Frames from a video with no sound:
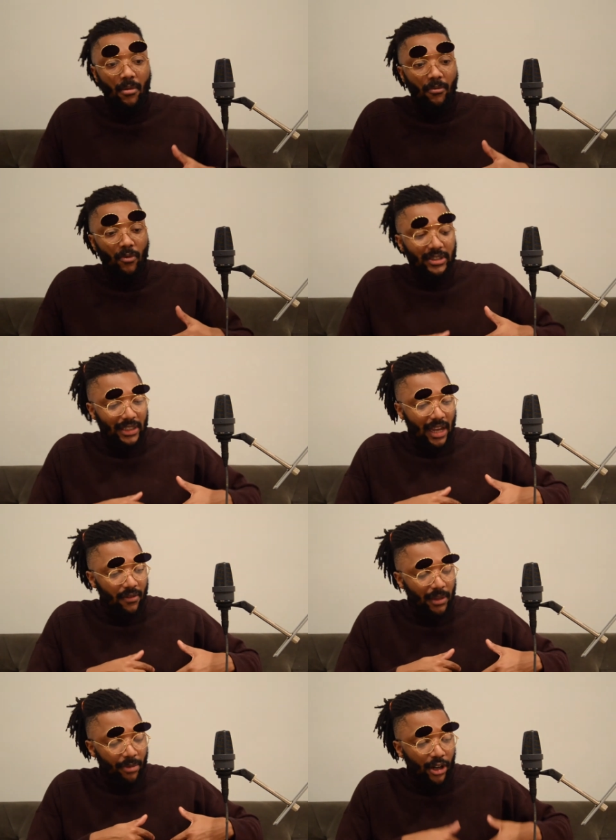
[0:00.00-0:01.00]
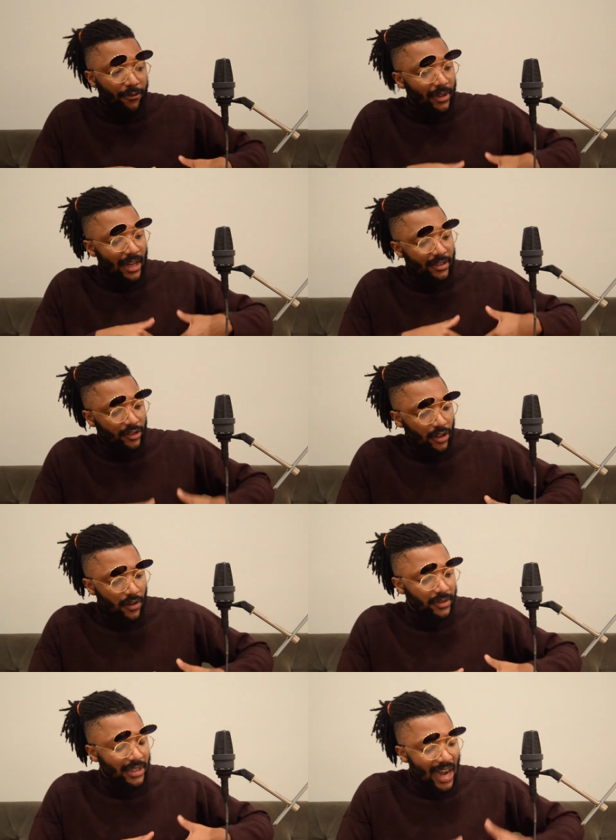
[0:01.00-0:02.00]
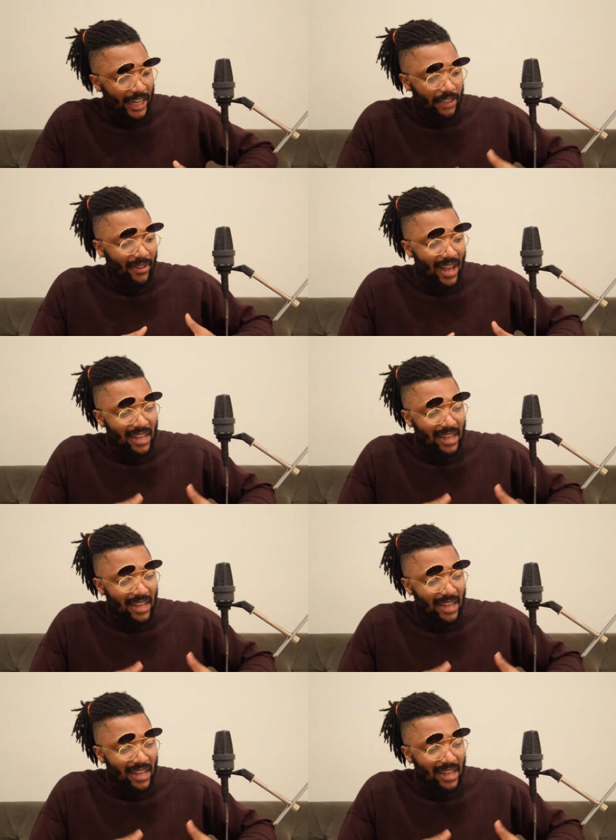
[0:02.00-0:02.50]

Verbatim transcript: Once again, the butterfly serves kind of